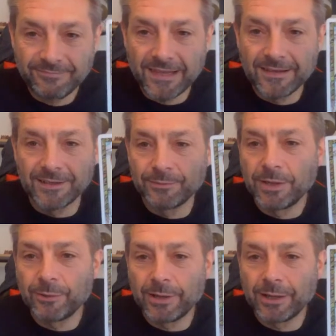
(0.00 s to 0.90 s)
And
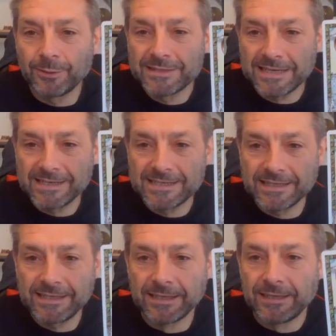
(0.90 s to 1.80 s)
hello
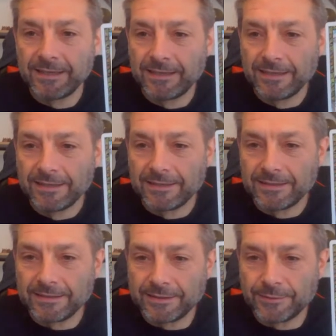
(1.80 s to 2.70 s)
Tacey.
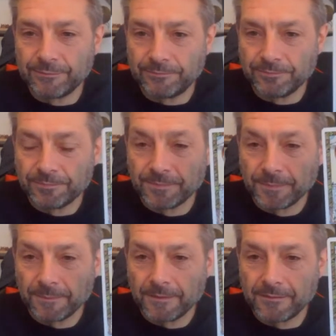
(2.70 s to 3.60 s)

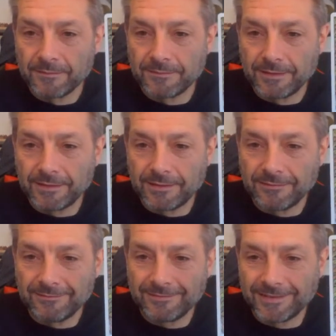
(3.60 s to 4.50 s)

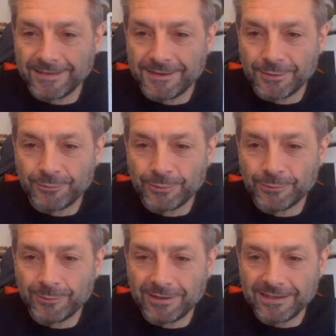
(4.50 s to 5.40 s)

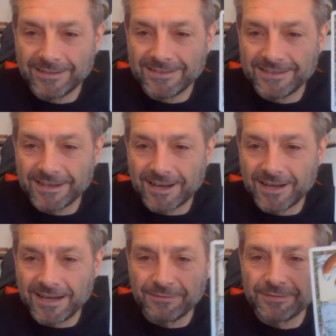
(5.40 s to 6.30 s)

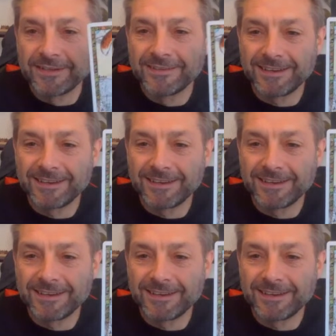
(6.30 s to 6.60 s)
Inderulikticraft.